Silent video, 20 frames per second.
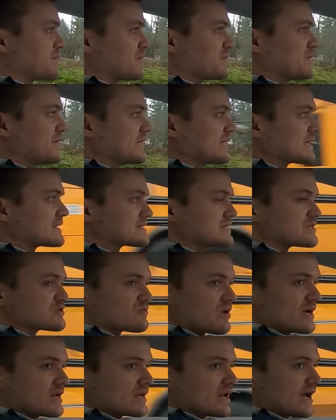But the thing
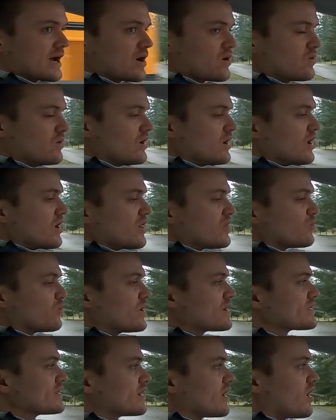is right now,
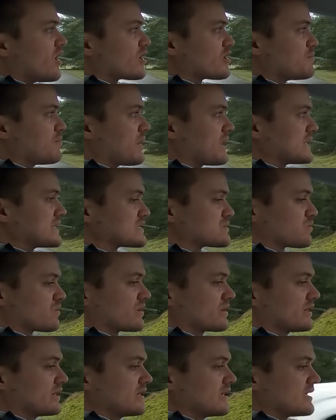the way that Autopilot's
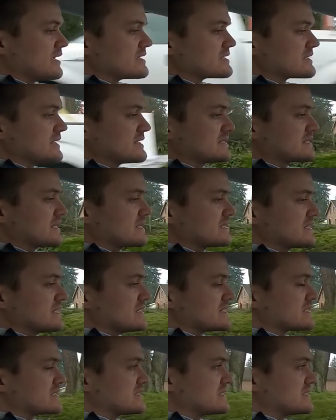working is it doesn't